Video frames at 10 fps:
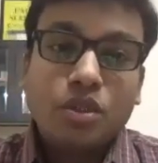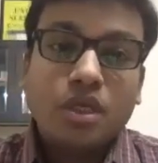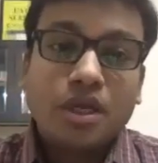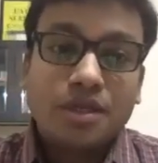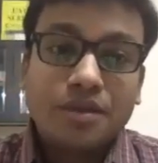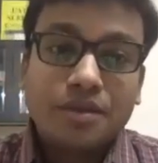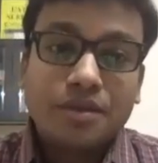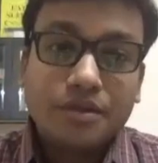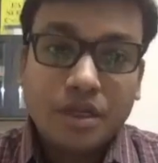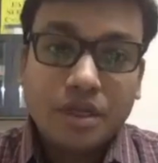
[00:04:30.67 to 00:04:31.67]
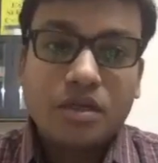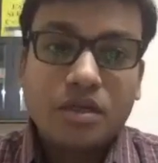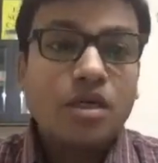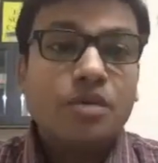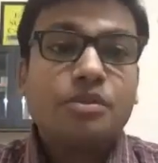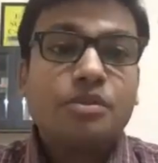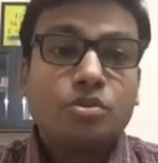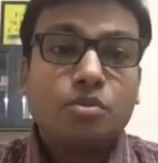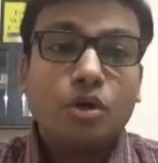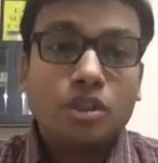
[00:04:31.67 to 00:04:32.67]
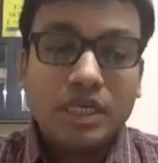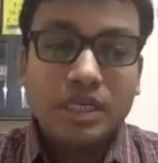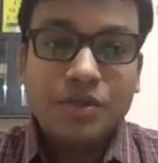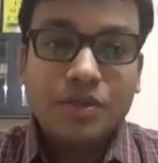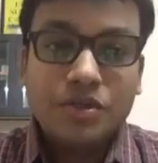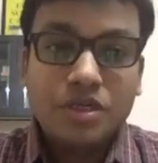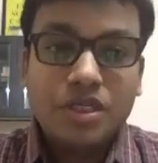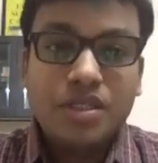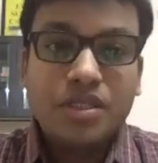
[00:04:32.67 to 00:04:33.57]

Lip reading: either the startups or small scale industries,